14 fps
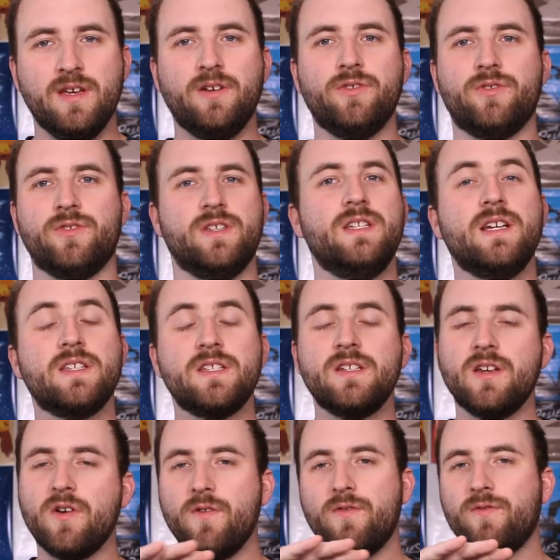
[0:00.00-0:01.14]
tilters, it
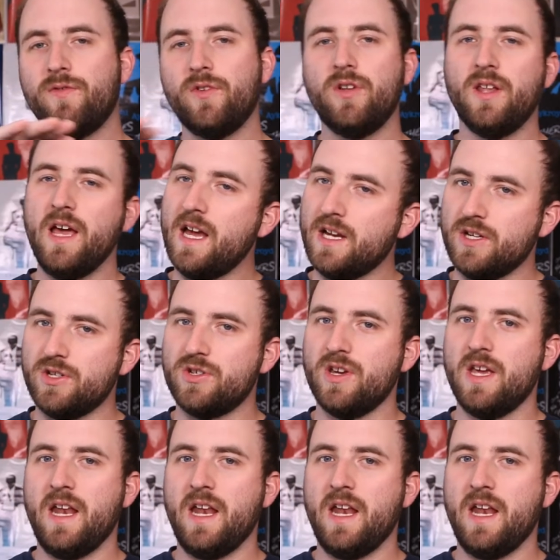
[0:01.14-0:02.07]
doesn't go full edge,